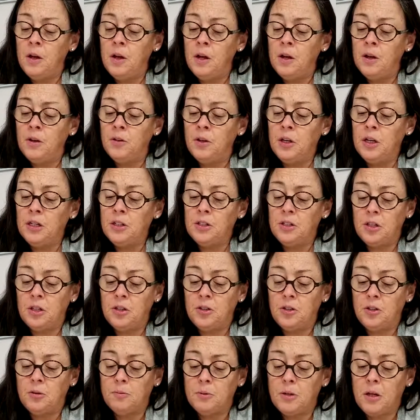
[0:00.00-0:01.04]
These
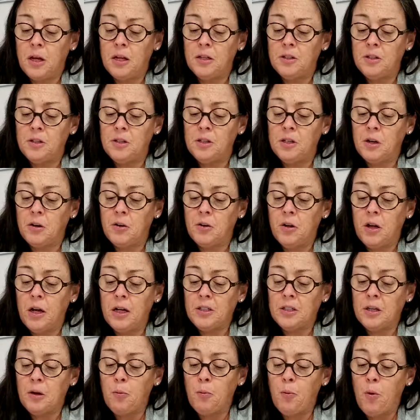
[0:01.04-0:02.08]
systems can
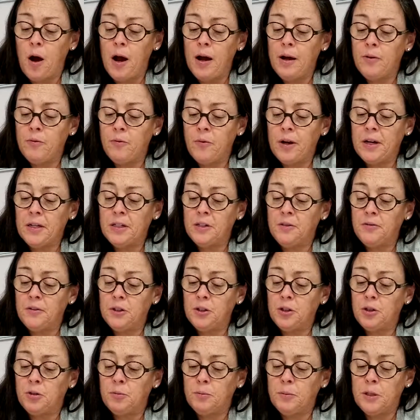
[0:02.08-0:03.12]
sterilize a wide range of
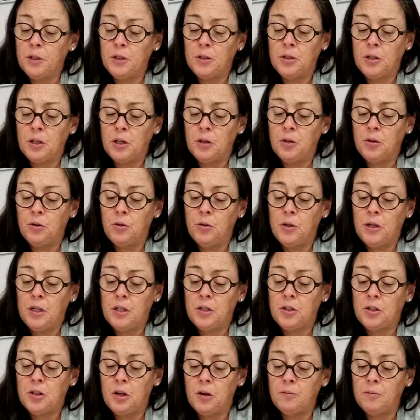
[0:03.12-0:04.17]
instruments, including
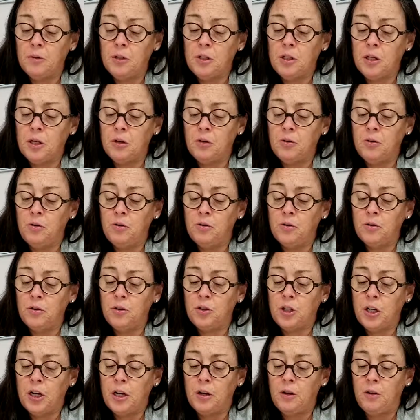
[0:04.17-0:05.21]
some
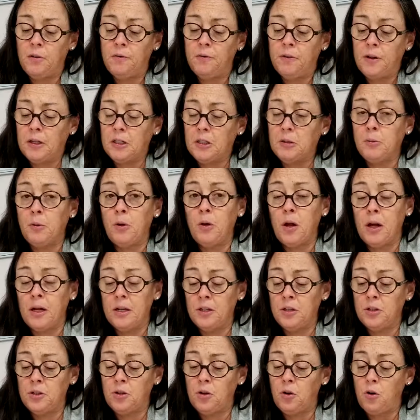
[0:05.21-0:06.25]
single-channel flexible
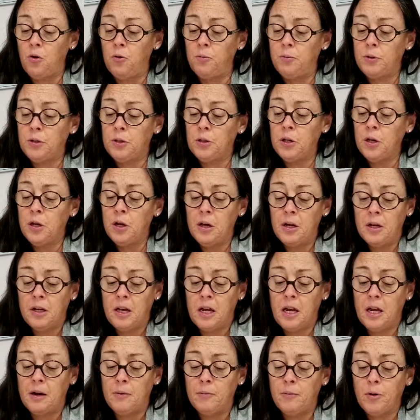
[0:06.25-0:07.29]
endoscopes,
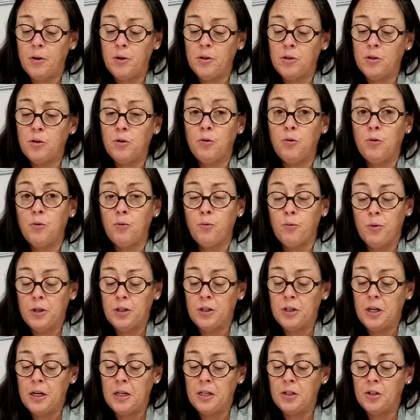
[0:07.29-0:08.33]
cameras,
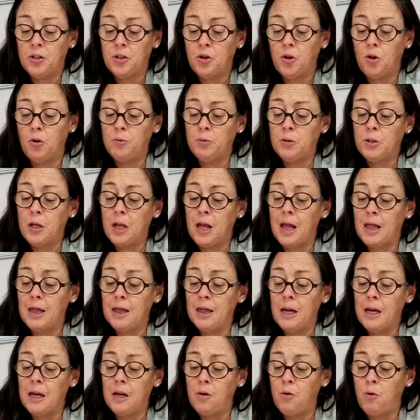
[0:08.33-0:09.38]
rigid endoscopes,
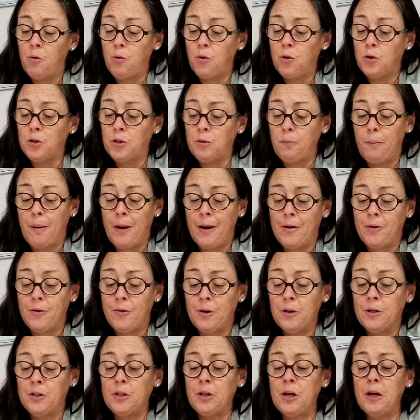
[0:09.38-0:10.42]
light cords,
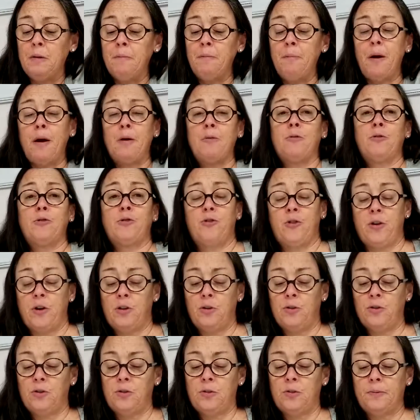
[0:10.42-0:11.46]
batteries, and power
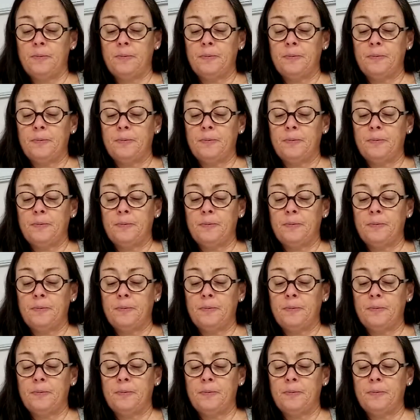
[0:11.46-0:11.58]
drills.